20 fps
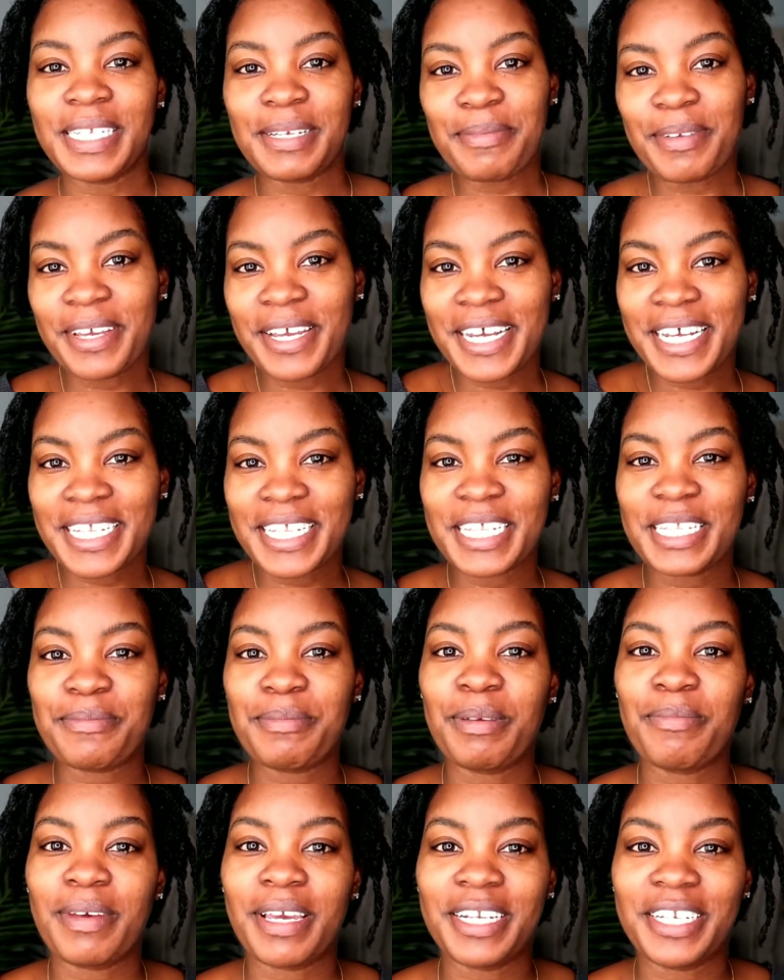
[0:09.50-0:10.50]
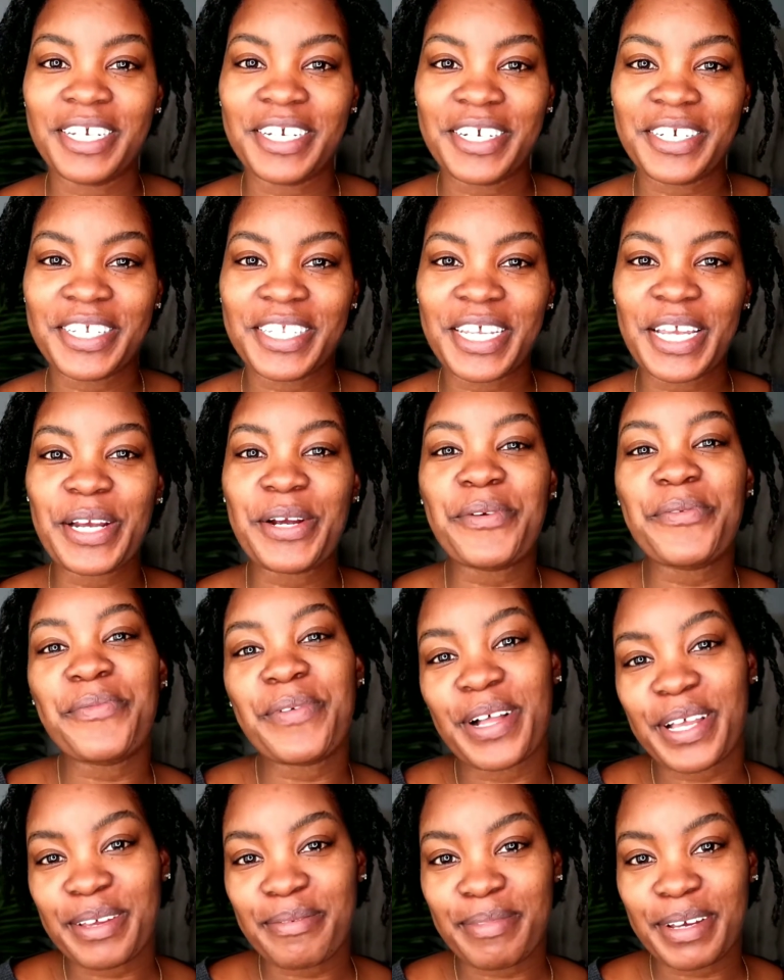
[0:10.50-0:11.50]
up, you guys? It's me, Mandiscurls here.
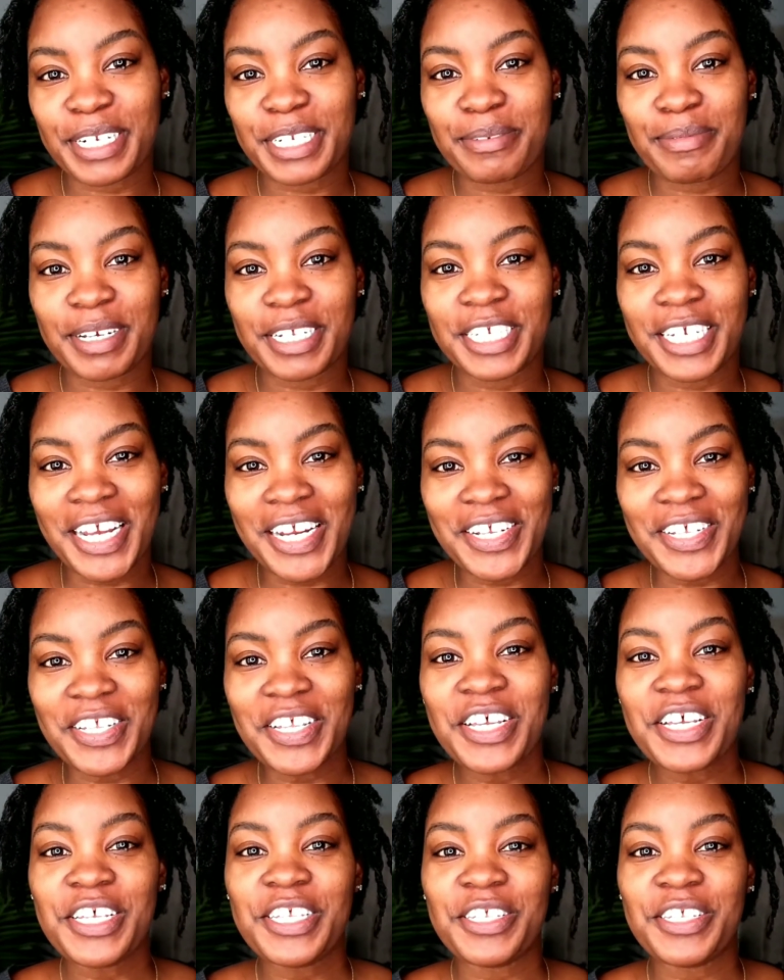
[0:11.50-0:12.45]
Welcome back to my channel.